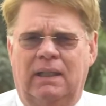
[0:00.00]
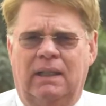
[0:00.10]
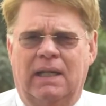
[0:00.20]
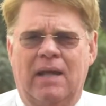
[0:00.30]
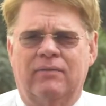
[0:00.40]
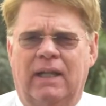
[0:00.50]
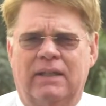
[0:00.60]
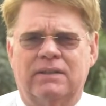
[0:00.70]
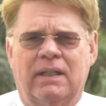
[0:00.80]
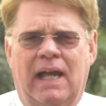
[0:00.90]
He
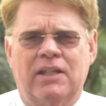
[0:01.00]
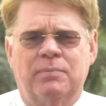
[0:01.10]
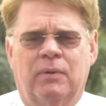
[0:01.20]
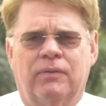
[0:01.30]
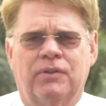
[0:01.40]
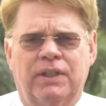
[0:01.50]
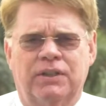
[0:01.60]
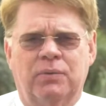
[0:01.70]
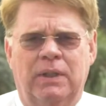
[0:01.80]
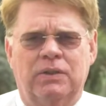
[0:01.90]
convalesced in the hospital for
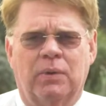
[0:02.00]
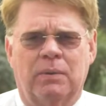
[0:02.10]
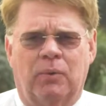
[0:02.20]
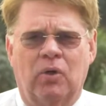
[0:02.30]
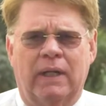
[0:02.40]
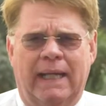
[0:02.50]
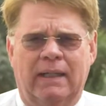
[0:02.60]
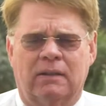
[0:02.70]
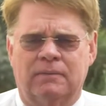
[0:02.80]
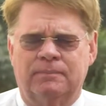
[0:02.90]
6 weeks with a broken
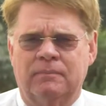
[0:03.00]
ankle.